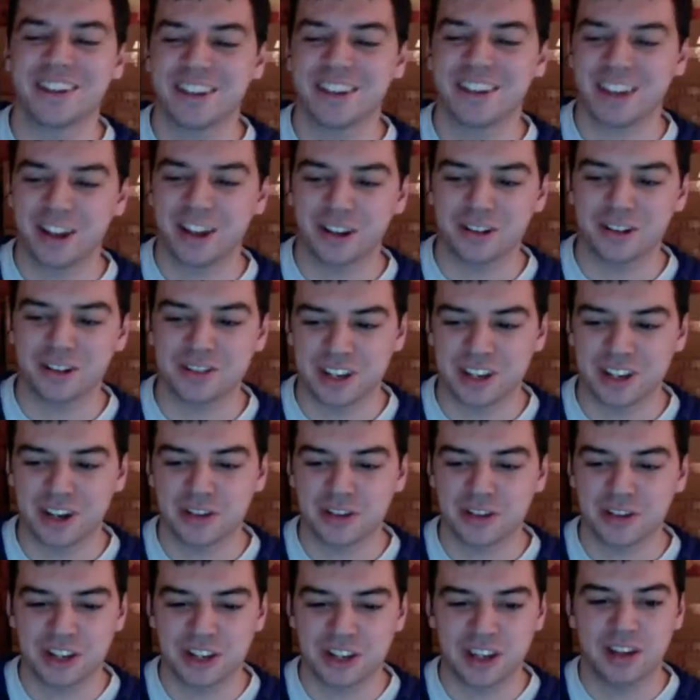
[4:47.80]

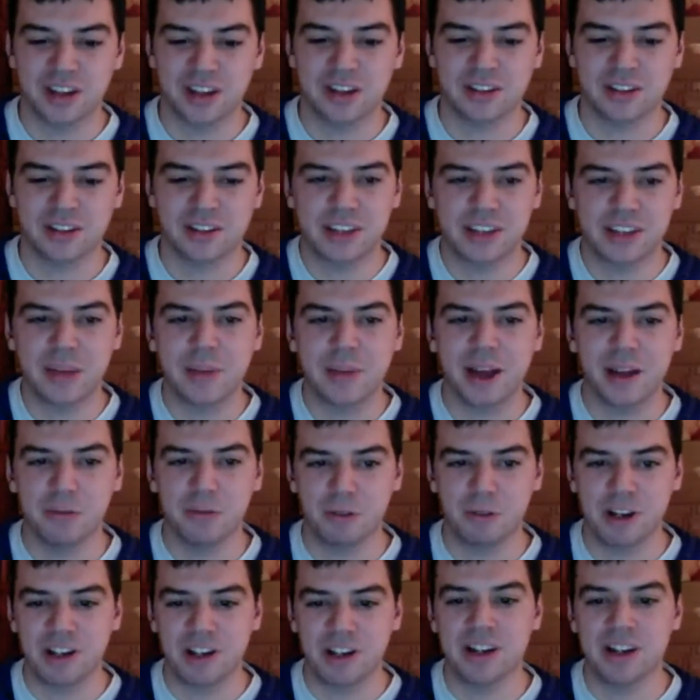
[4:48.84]
here's a
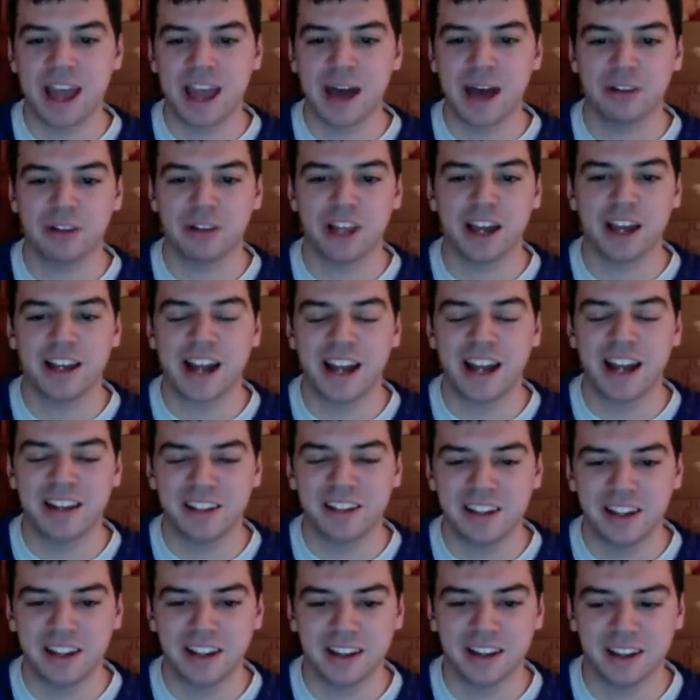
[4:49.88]
semi-written outline
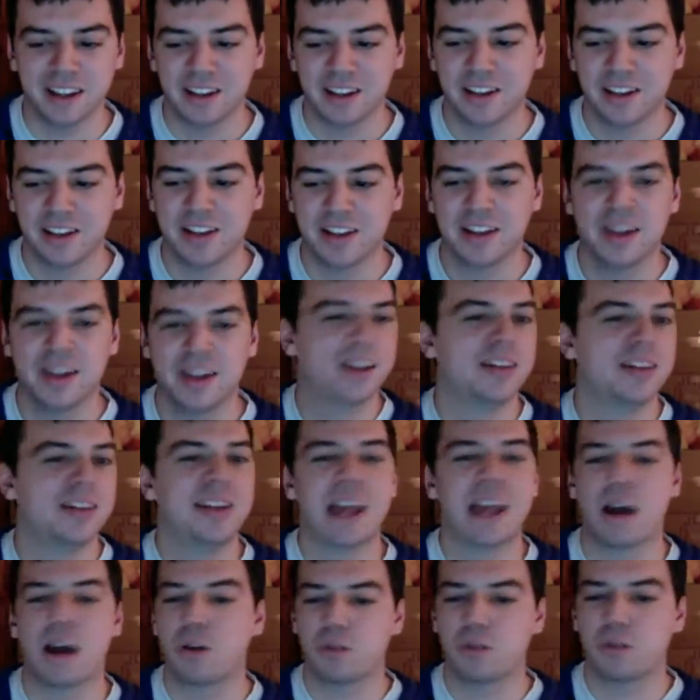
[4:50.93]
idea,
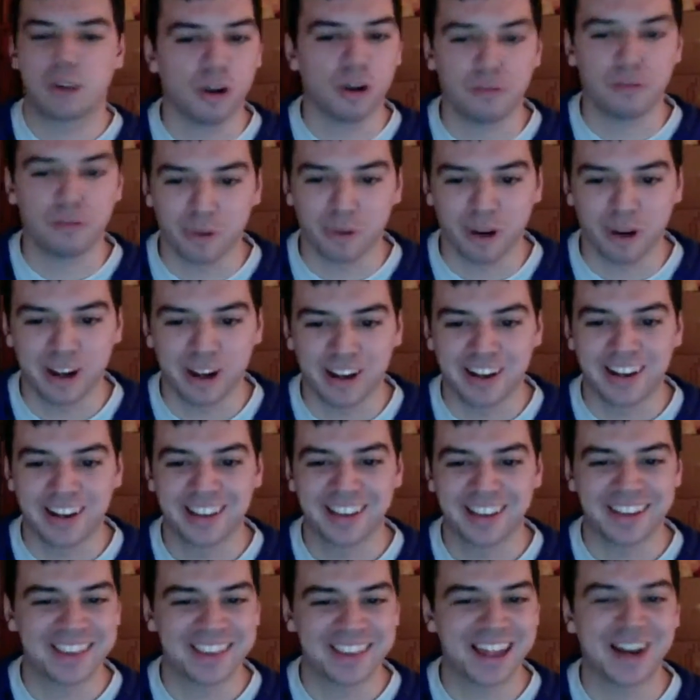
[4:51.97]
now go for it.
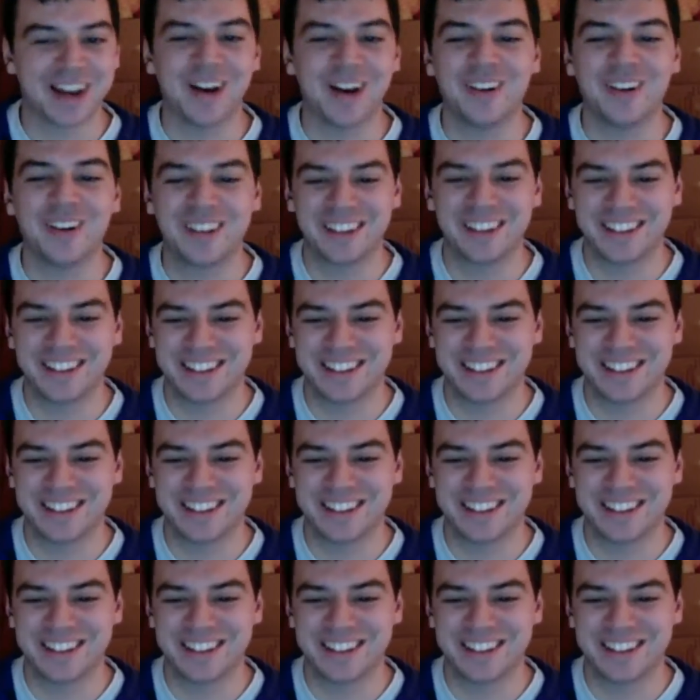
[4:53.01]
Like that always...